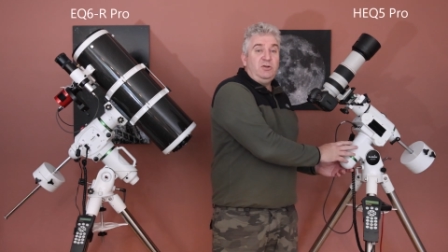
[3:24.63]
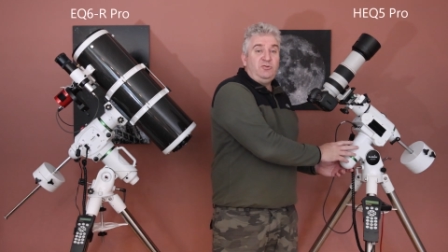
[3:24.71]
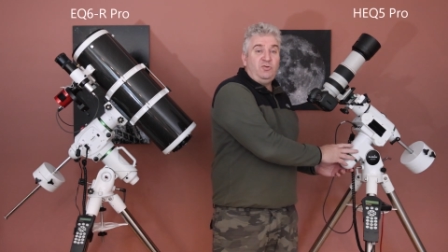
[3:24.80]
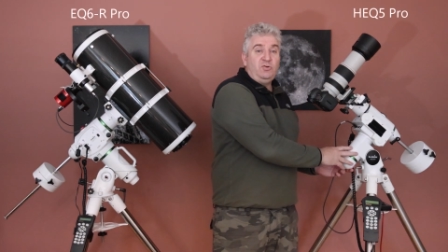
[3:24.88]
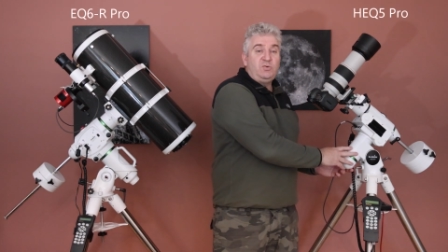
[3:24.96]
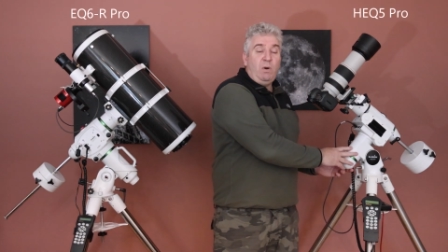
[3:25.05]

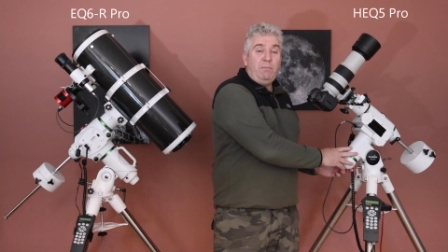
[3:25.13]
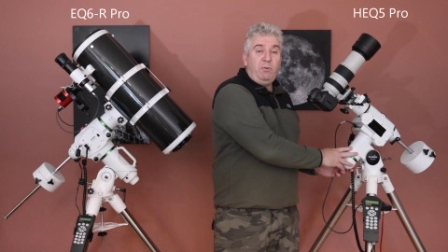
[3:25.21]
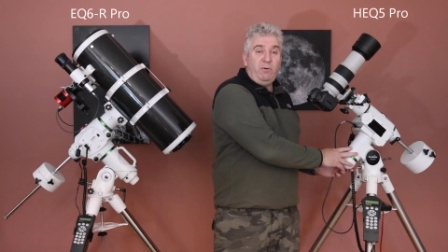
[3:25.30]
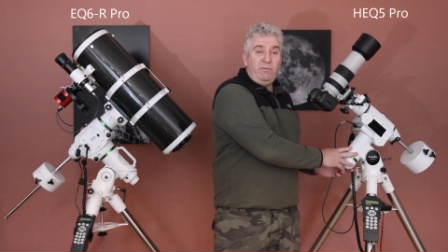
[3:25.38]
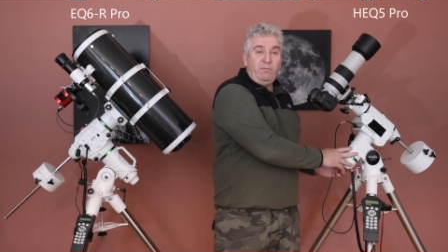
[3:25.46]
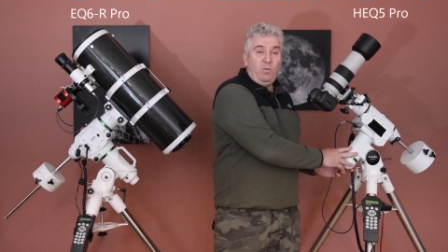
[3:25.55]
draws
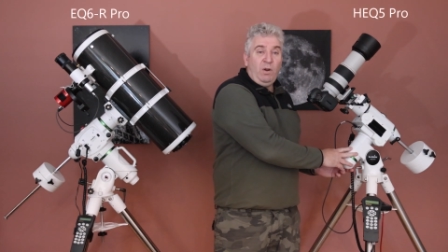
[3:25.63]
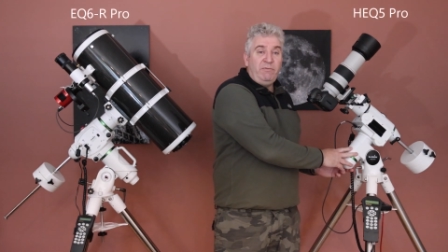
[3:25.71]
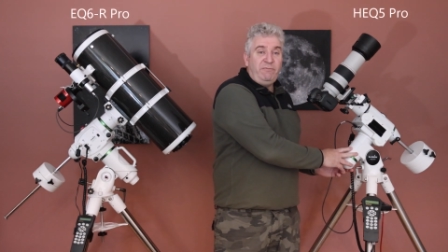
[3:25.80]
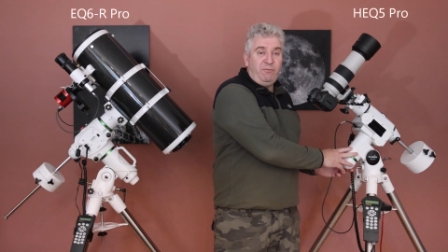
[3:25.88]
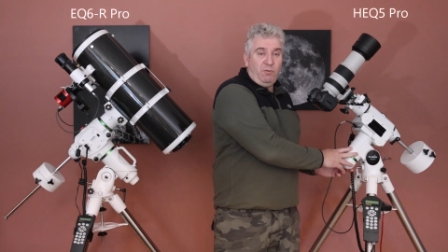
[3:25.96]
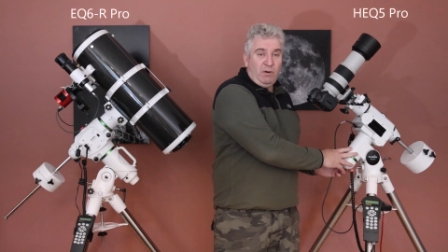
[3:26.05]

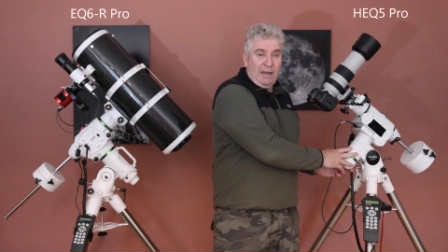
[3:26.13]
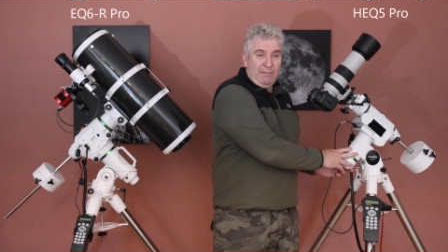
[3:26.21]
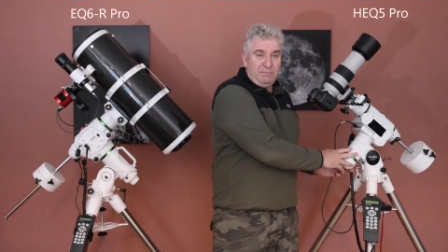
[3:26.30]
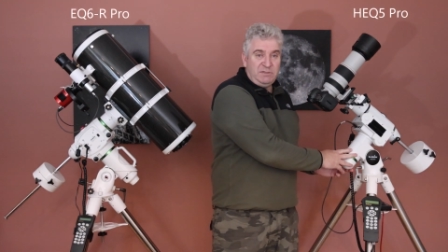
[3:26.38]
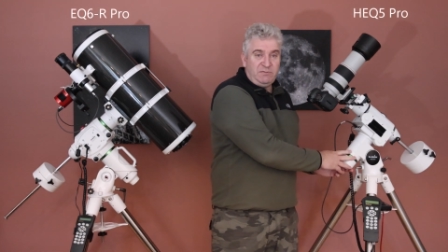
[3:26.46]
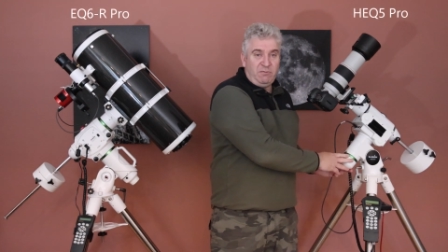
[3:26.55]
1.14
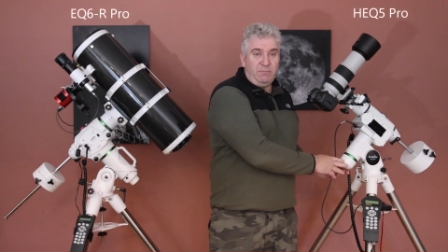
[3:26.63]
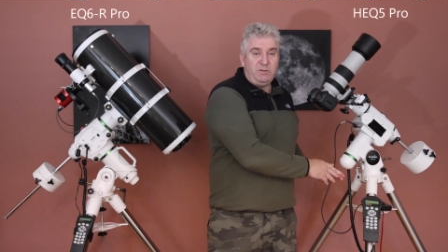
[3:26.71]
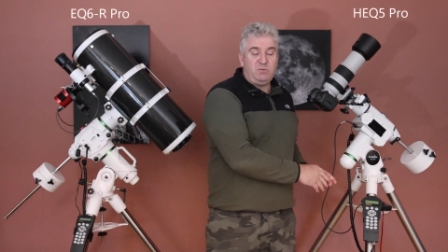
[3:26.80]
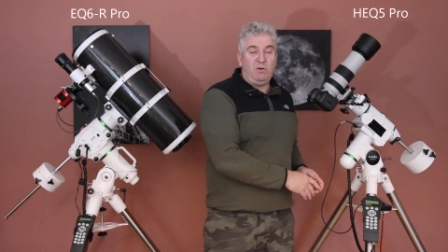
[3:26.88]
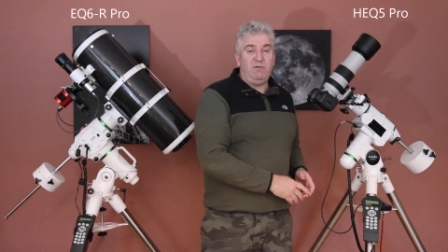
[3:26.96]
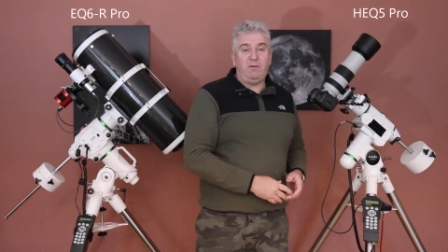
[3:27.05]
amps from the
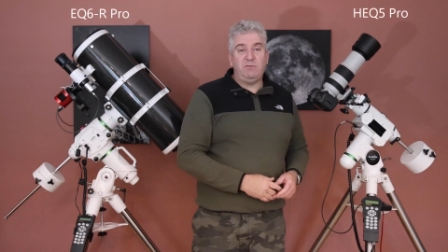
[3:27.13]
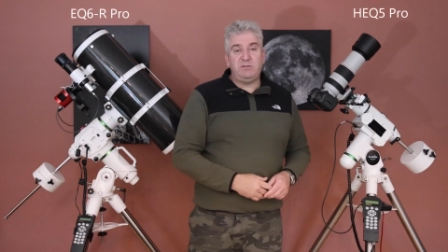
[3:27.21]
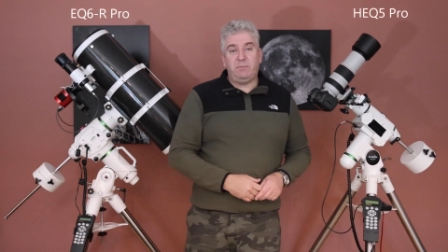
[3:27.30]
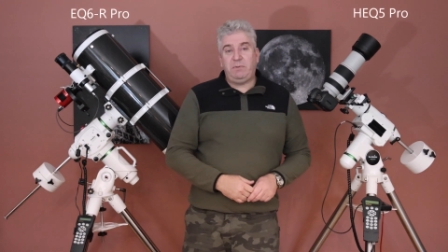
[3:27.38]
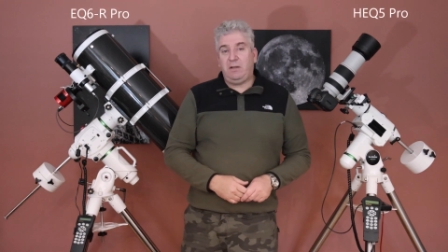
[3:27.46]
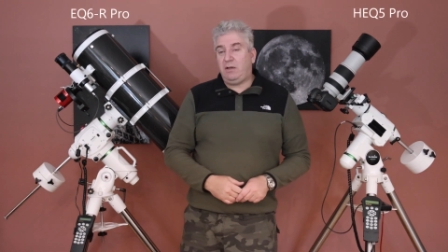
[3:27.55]
12 volt
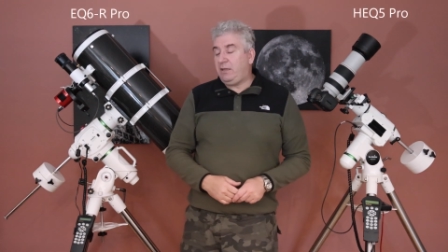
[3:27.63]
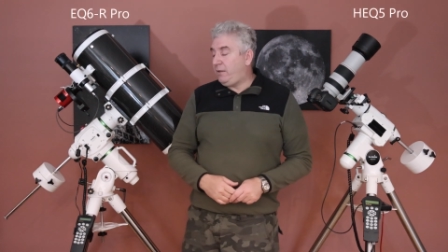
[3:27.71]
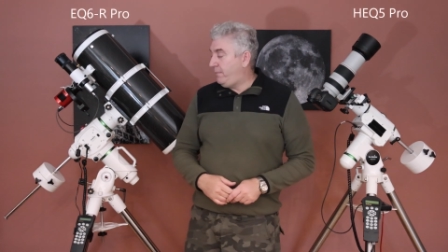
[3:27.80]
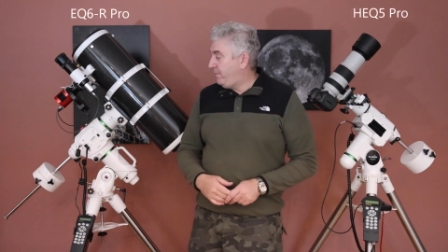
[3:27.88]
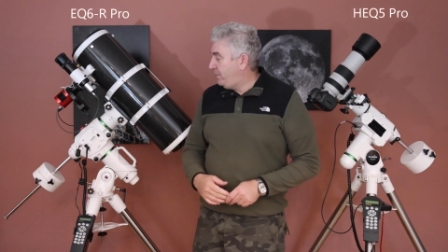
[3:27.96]
supply